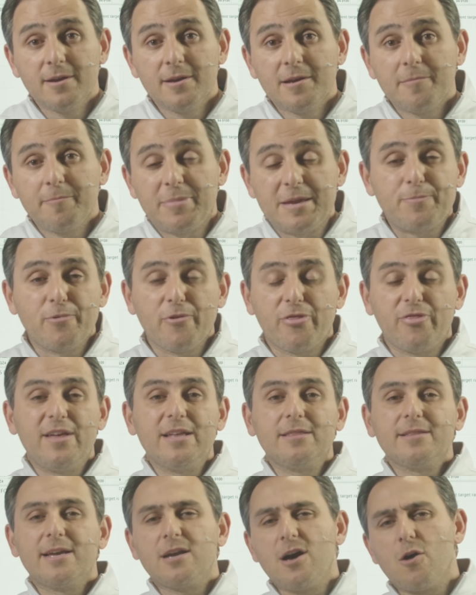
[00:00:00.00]
People think
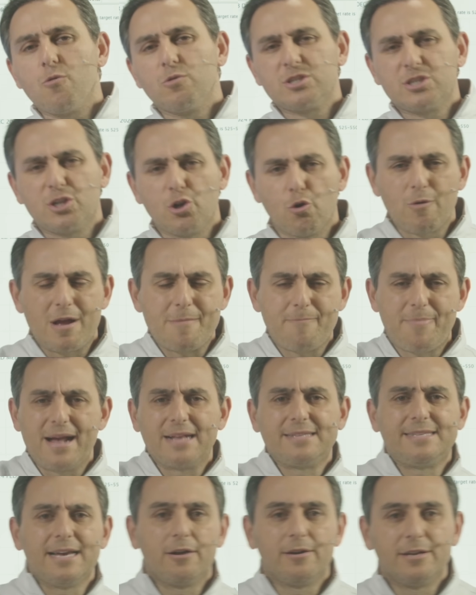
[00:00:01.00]
like, oh, we're just gonna go right back
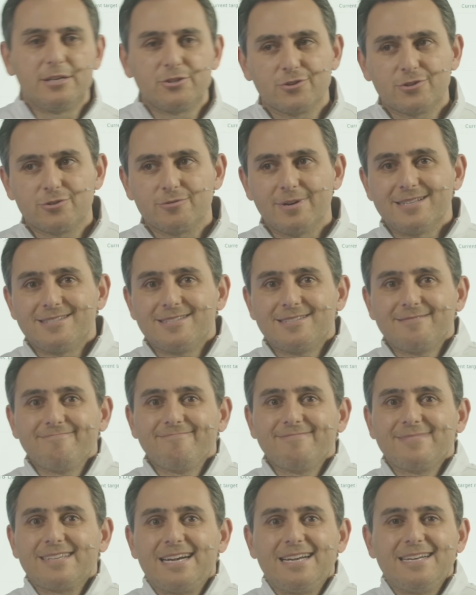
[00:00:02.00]
down in interest rates.
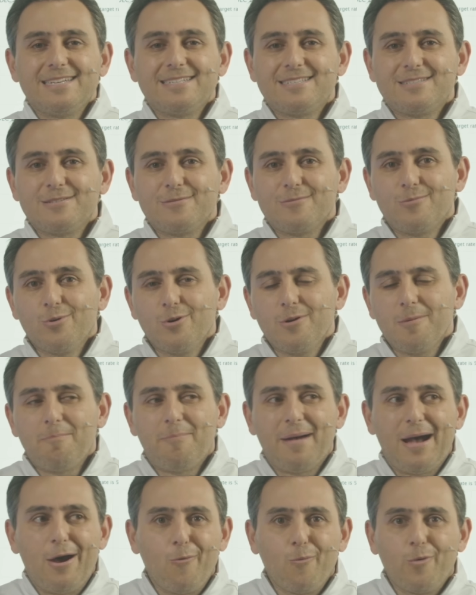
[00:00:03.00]
Guys, we're
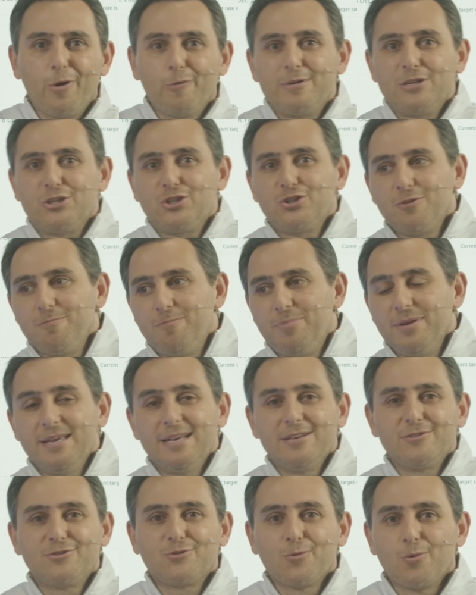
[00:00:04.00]
about where we should be
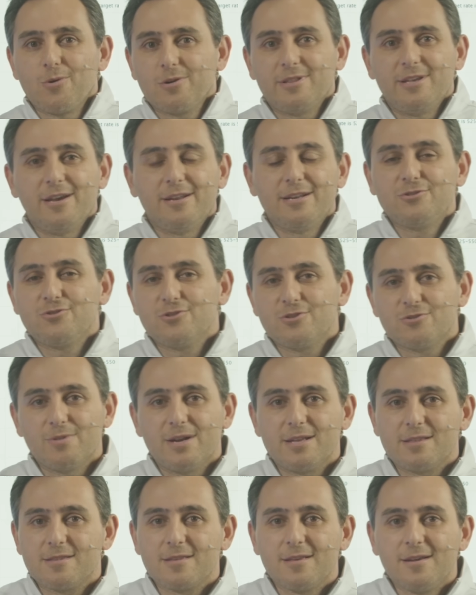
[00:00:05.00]
historically on interest
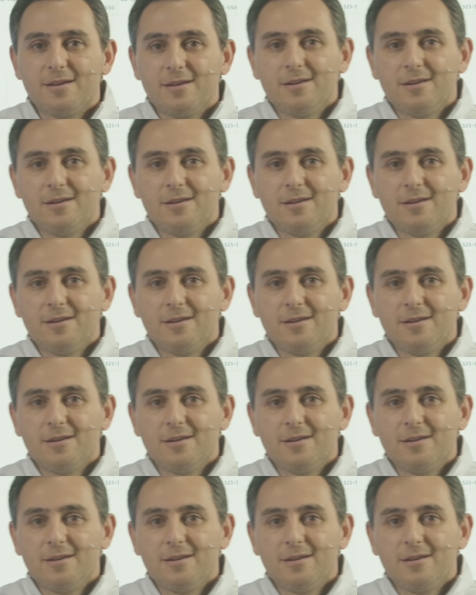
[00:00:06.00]
rates.